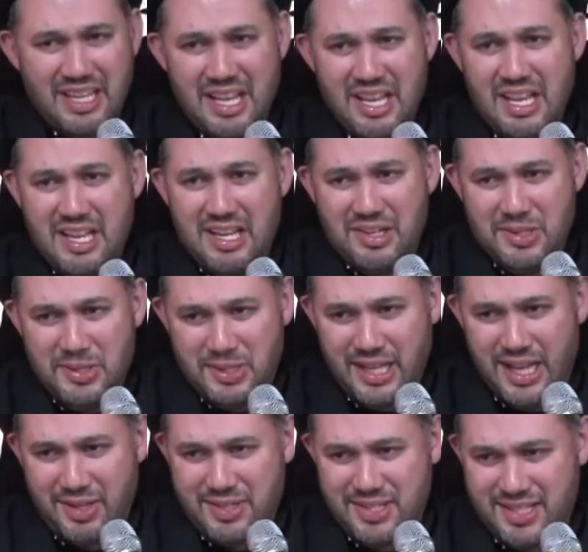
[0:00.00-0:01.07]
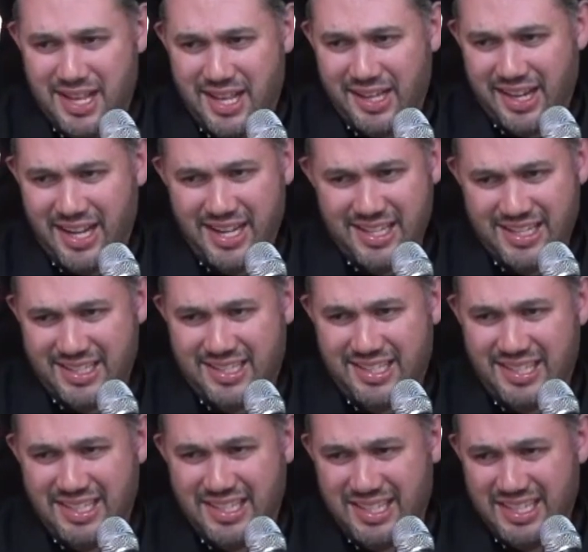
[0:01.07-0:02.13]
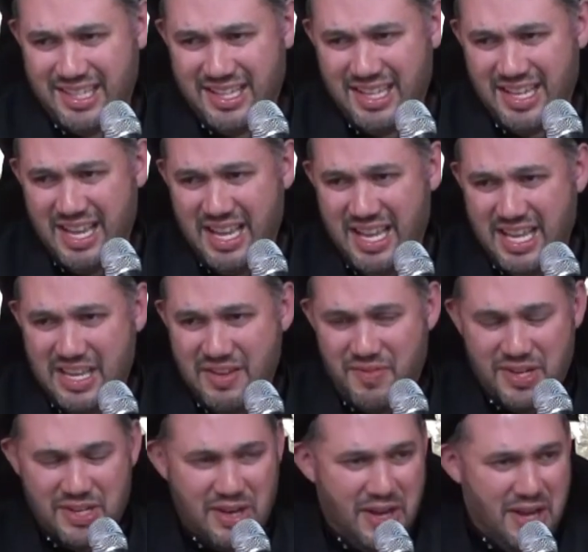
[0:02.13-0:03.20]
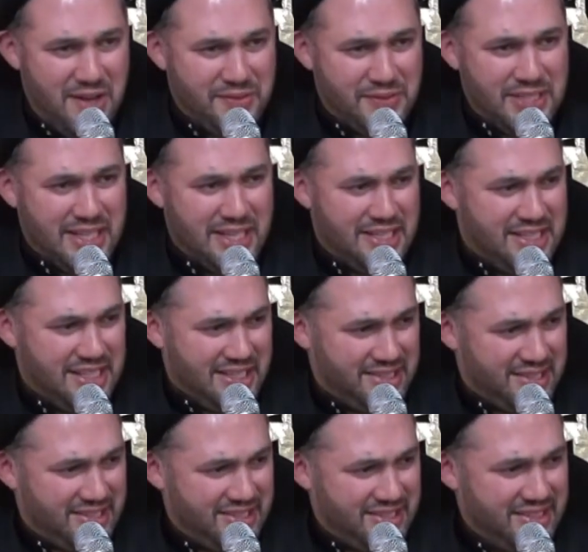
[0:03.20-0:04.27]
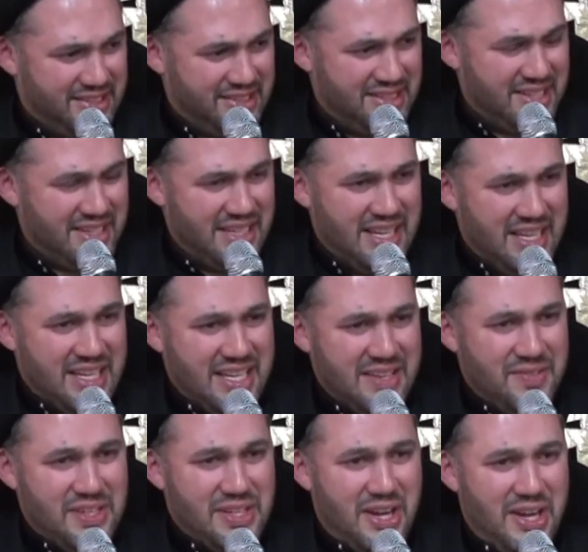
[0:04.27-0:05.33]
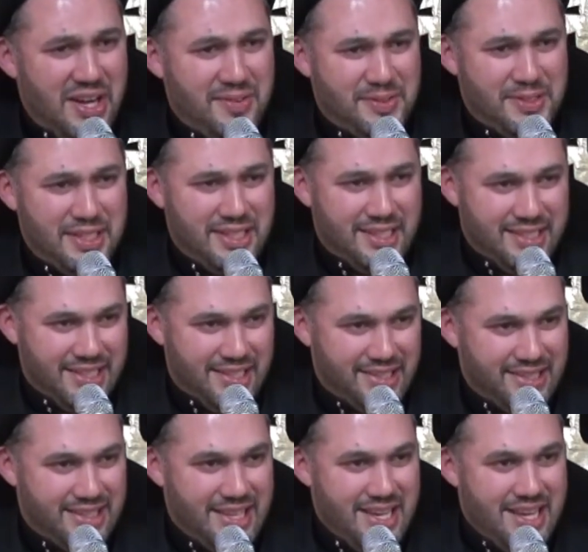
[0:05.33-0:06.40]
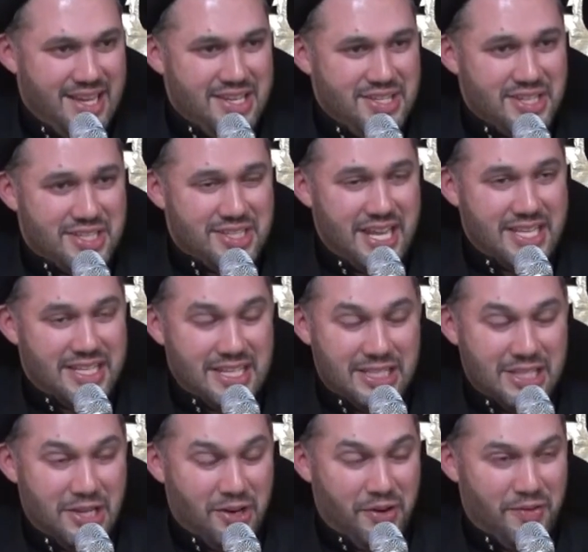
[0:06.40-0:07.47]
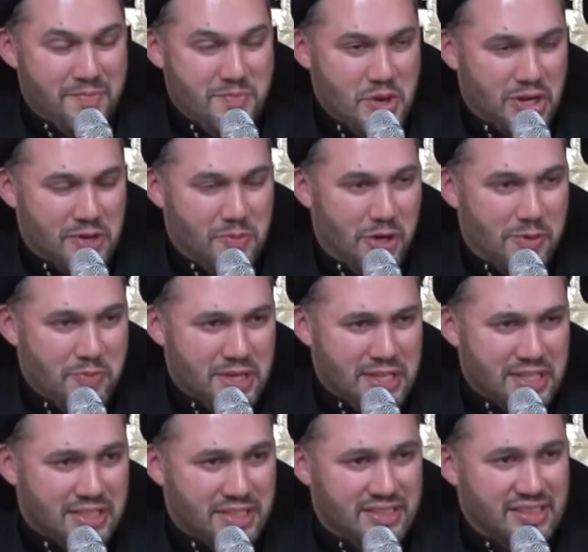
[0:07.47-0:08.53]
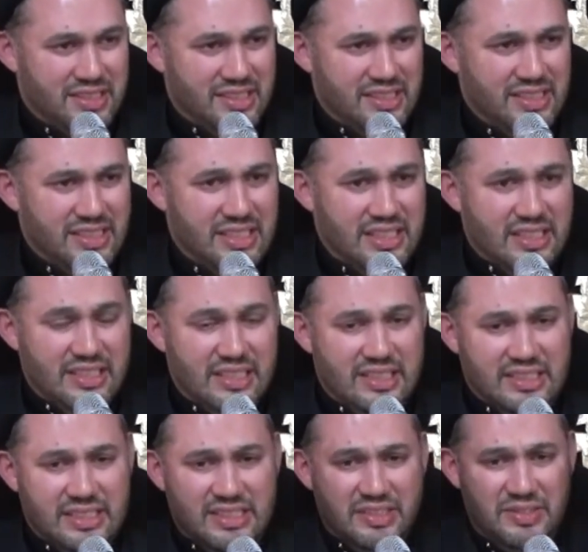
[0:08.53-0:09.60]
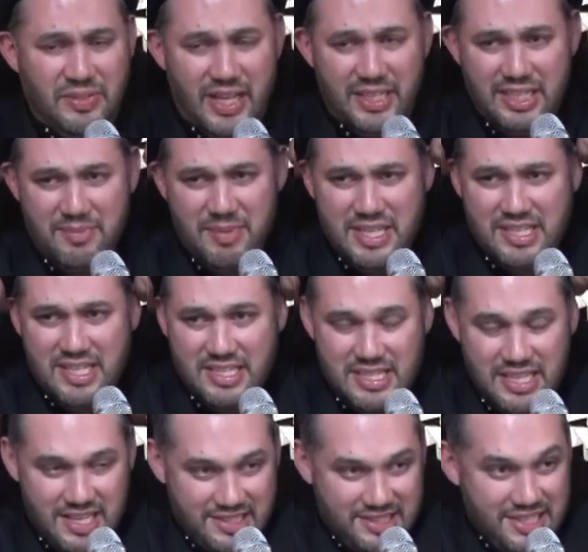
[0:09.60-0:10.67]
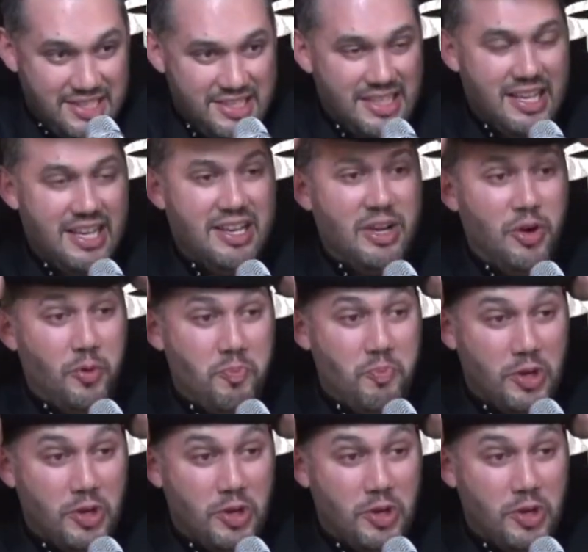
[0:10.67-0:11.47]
Look how Zahra is. Even after her death, even after her death, she's taking care of Amir al-Mu'mineen. Fatima says, yes, this Ummul